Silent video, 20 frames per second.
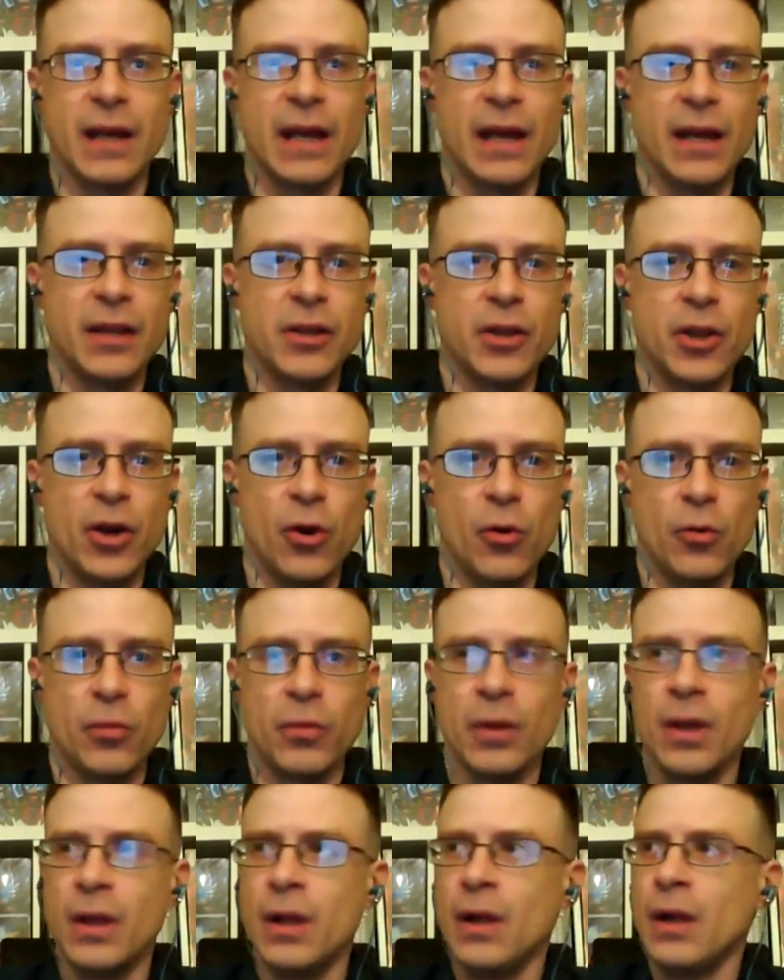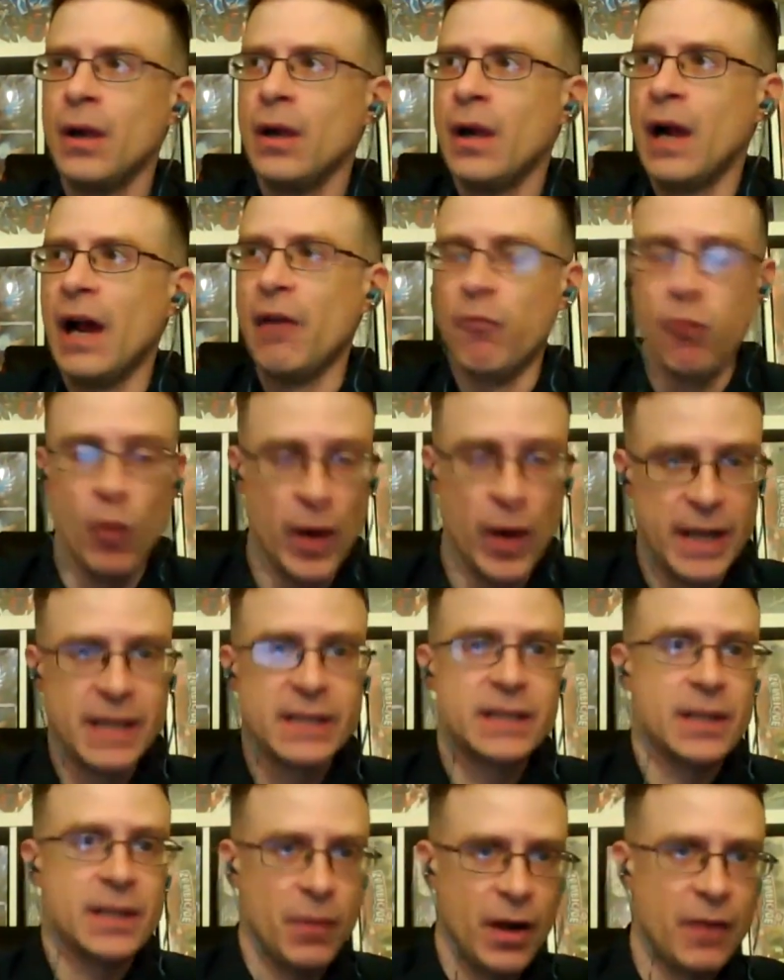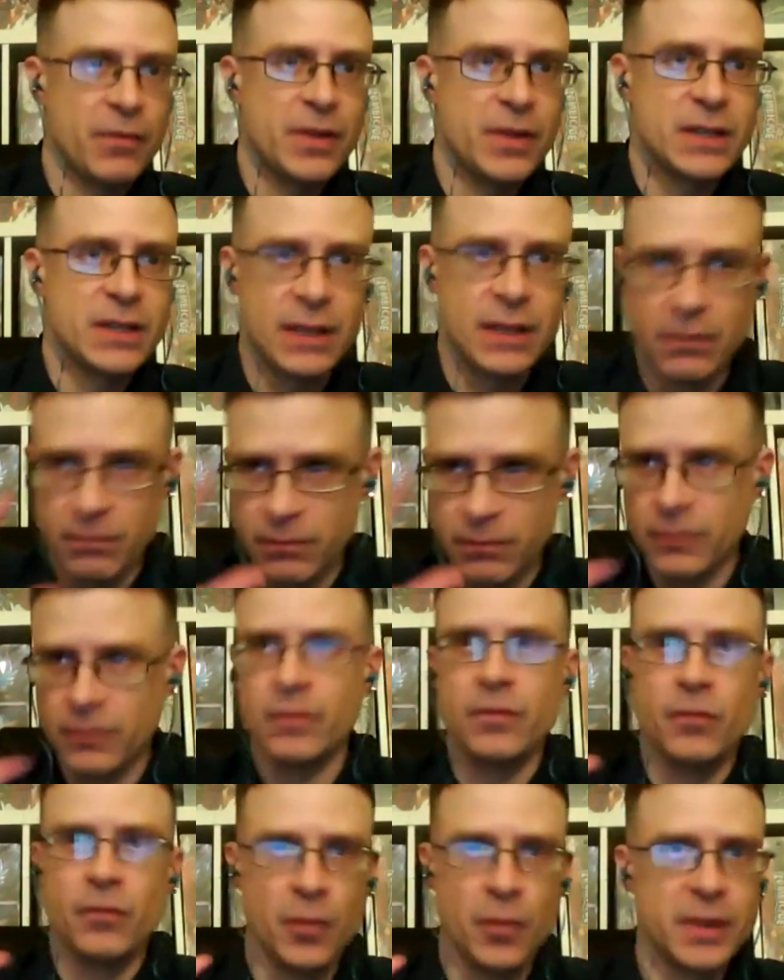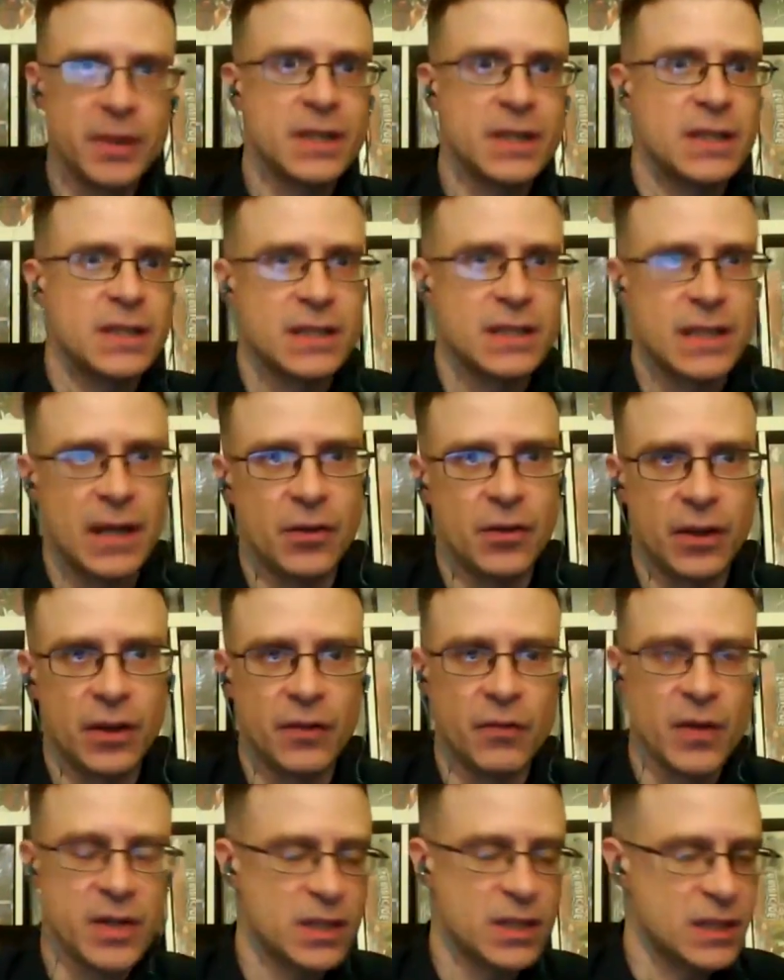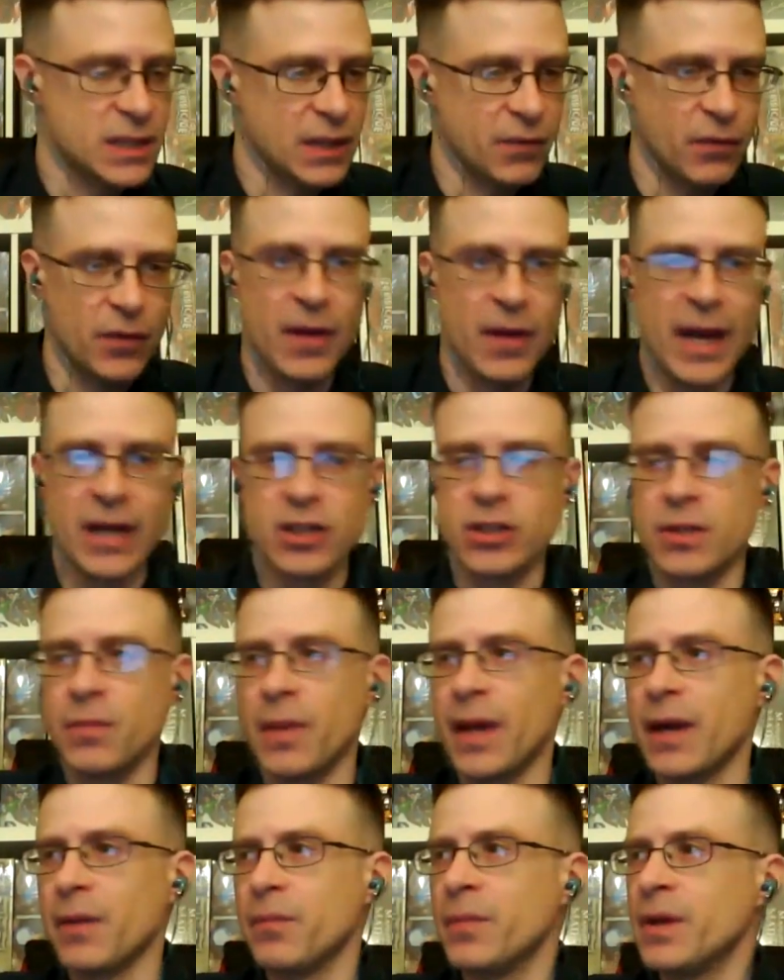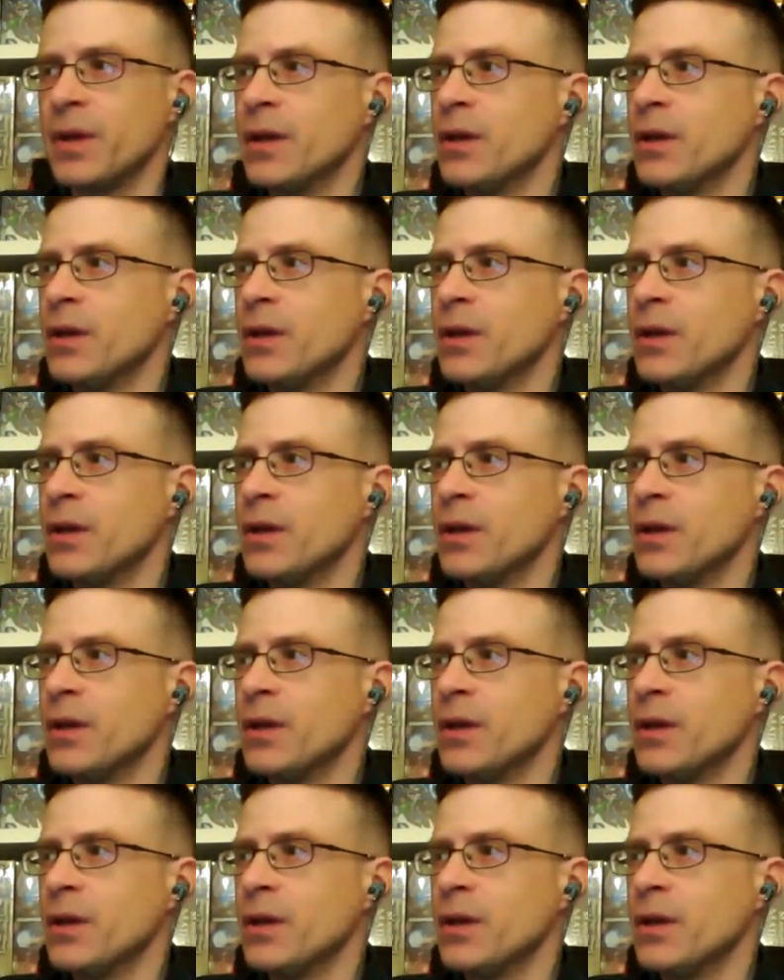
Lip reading: I've witnessed him obviously from a distance out of the conventions. Never have actually met him.